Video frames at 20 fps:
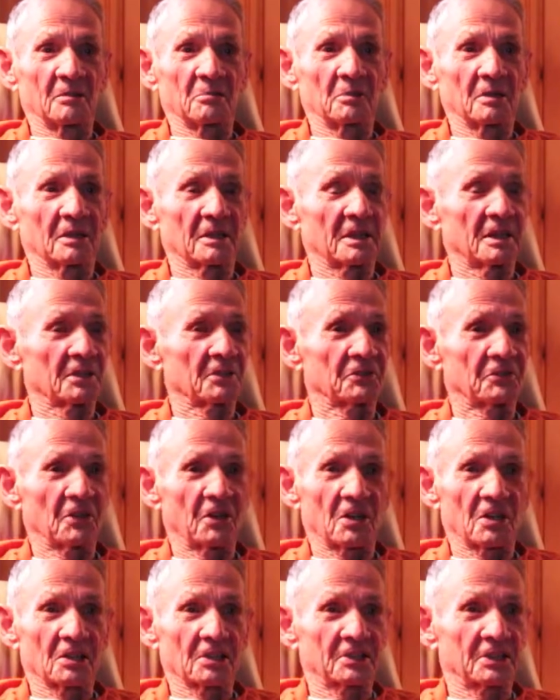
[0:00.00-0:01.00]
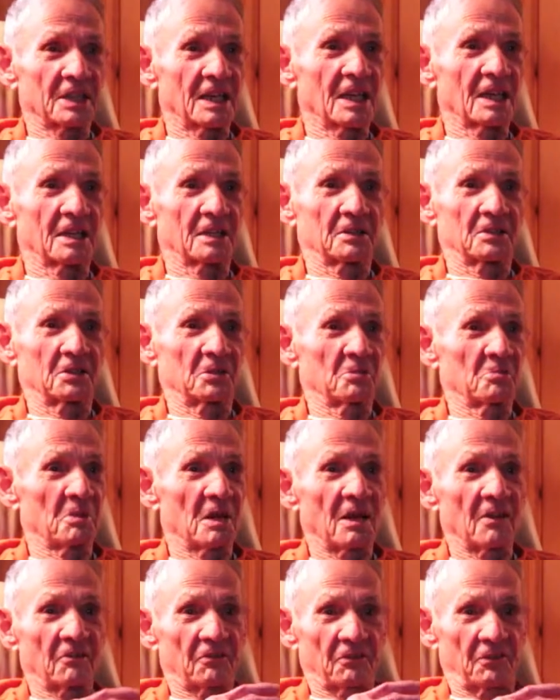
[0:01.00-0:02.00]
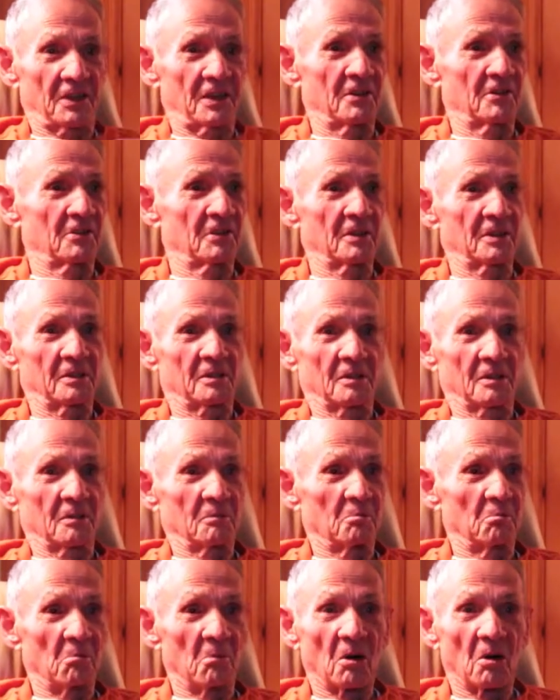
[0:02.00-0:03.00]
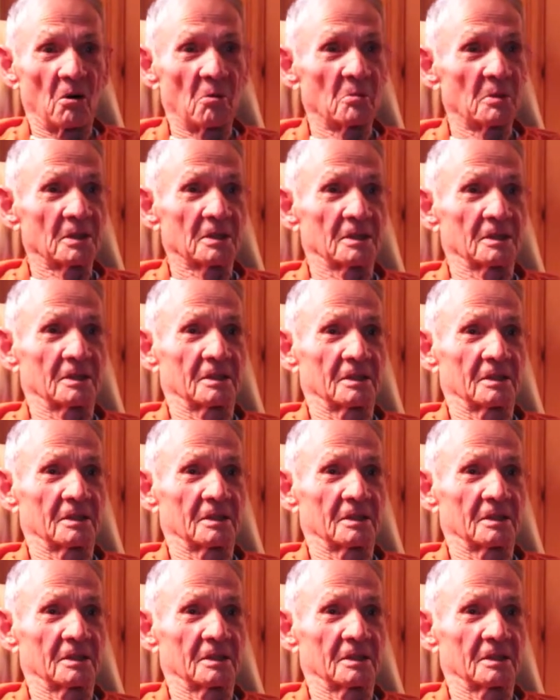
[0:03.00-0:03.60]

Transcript: But as far as telling you my favorite moment,